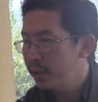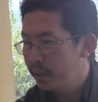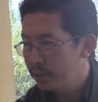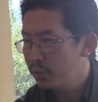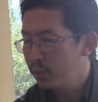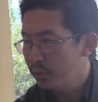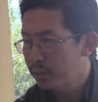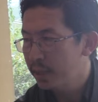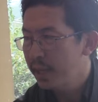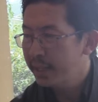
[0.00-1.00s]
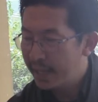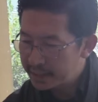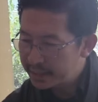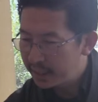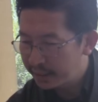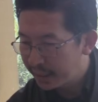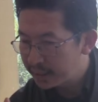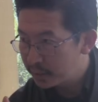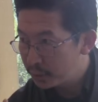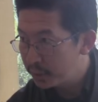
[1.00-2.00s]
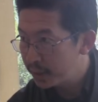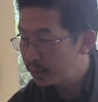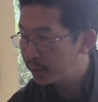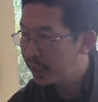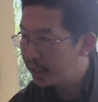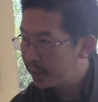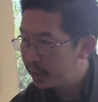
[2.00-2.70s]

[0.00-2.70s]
in schools. That is, again, units, okay?